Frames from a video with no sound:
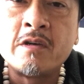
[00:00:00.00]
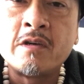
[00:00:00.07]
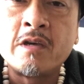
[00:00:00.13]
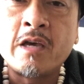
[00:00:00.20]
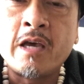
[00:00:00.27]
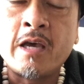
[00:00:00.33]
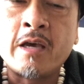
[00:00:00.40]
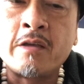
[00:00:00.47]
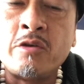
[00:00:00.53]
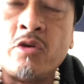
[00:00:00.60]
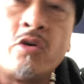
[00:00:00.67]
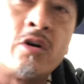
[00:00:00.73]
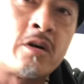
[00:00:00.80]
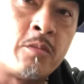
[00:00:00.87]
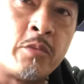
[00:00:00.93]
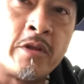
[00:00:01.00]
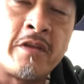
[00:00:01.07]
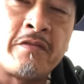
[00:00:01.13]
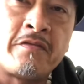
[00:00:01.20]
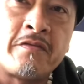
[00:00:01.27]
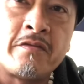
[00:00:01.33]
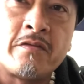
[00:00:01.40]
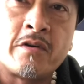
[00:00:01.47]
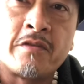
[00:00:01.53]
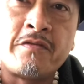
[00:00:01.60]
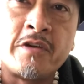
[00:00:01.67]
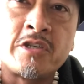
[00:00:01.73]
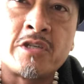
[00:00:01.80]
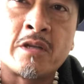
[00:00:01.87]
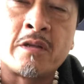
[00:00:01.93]
and you hook up with a
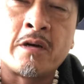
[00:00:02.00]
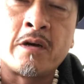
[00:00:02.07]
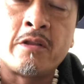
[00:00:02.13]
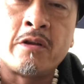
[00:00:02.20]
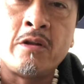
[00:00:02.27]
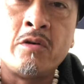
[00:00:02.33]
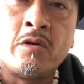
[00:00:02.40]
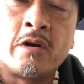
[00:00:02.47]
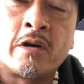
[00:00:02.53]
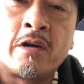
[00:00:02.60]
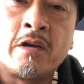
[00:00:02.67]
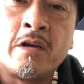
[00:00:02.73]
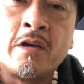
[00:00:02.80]
fish on the other lure,